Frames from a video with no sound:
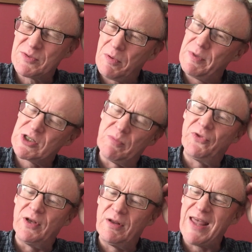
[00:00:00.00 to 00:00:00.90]

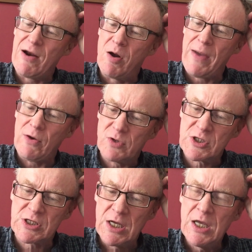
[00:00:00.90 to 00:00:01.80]
something
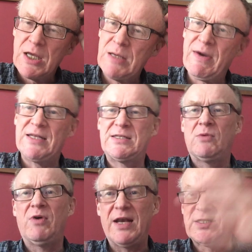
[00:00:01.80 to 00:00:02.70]
thereabouts. You might say,
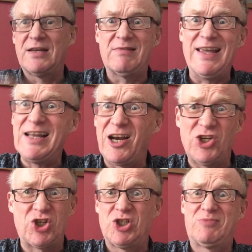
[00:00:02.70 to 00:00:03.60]
well, it's an
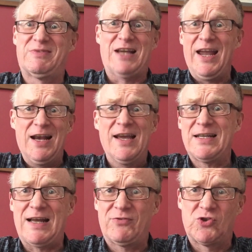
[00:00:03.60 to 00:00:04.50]
English dialect
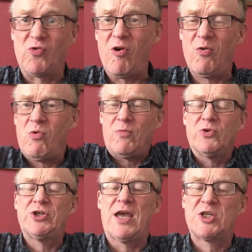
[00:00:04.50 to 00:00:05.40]
after all. What
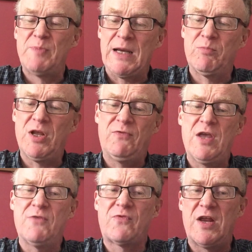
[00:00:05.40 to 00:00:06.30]
would you expect? But if
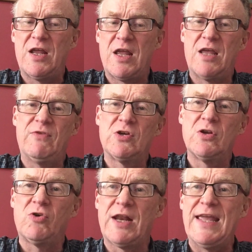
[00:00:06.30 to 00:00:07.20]
you
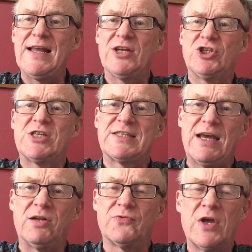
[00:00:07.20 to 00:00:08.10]
look at English
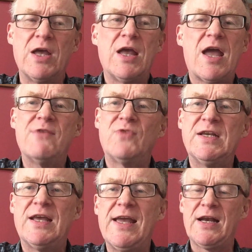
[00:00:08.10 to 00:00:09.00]
itself,
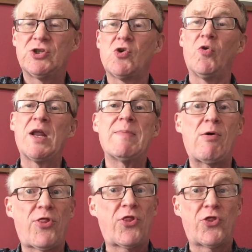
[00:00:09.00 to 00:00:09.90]
everyday English, only about
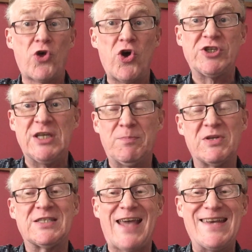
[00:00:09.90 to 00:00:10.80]

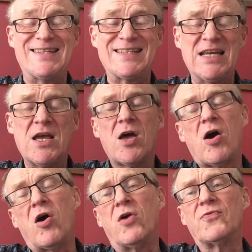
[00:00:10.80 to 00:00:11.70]
30%
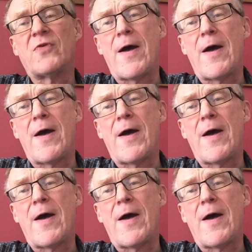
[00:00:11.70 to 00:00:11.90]
of